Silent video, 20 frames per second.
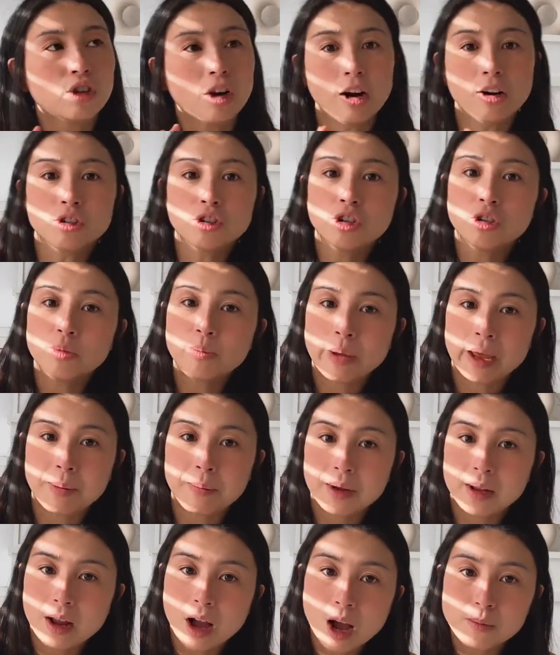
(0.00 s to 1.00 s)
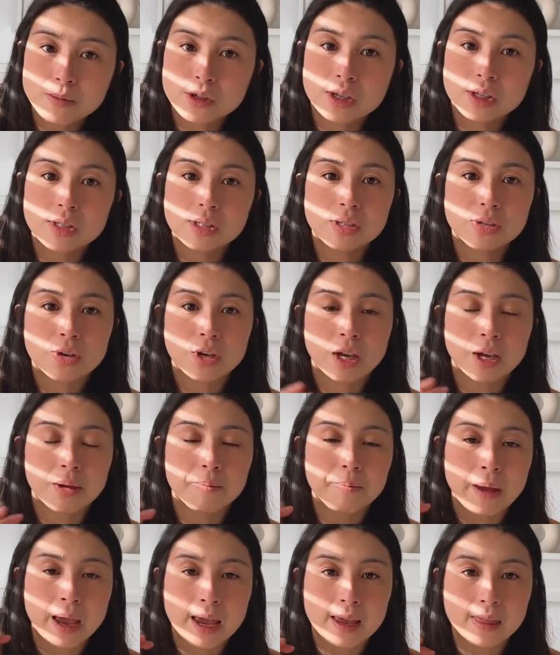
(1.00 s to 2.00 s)
are two payment options. You
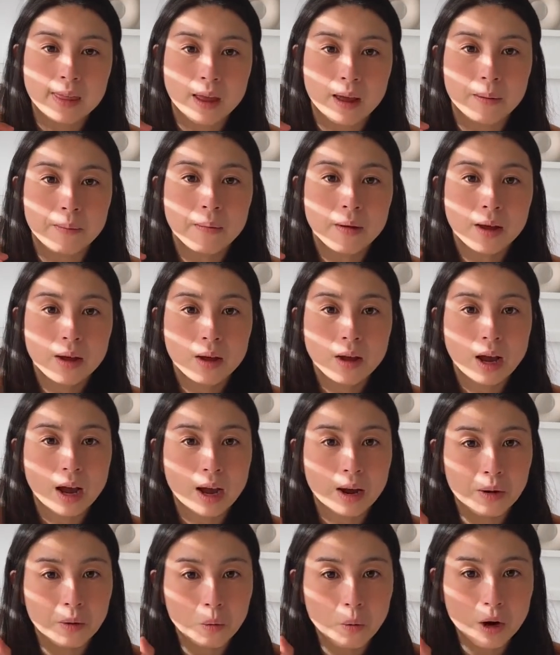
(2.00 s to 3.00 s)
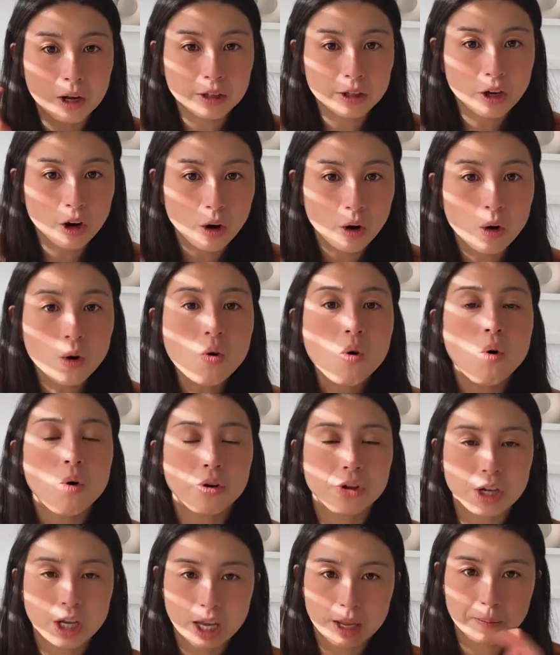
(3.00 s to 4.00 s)
can pay them at one go,
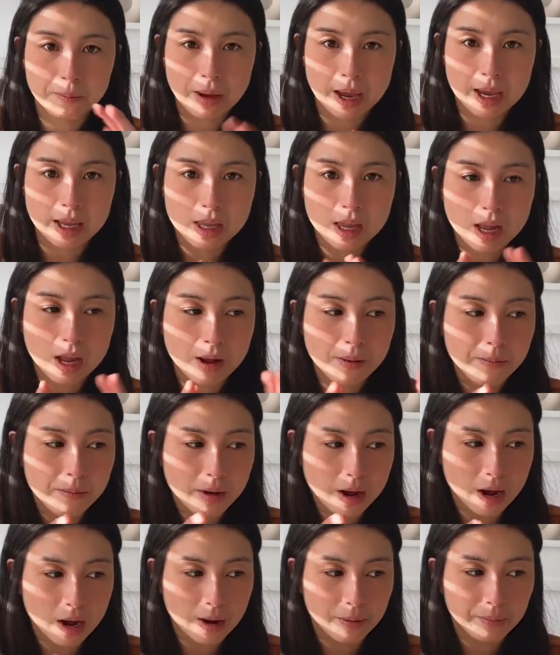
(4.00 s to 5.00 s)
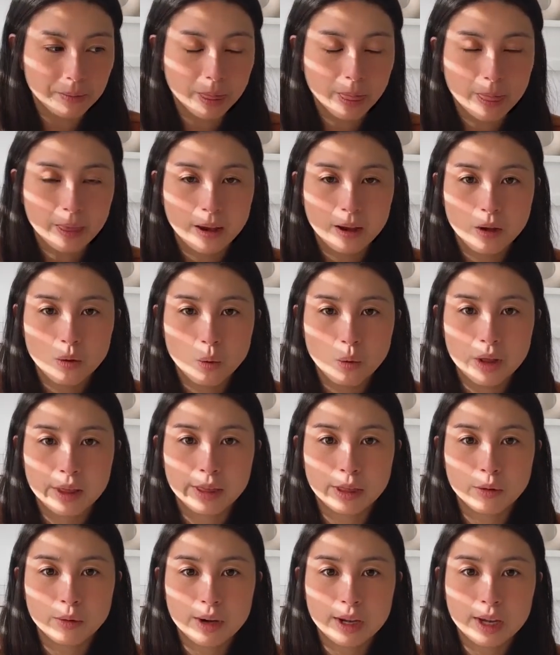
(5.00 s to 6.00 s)
or you can pay them with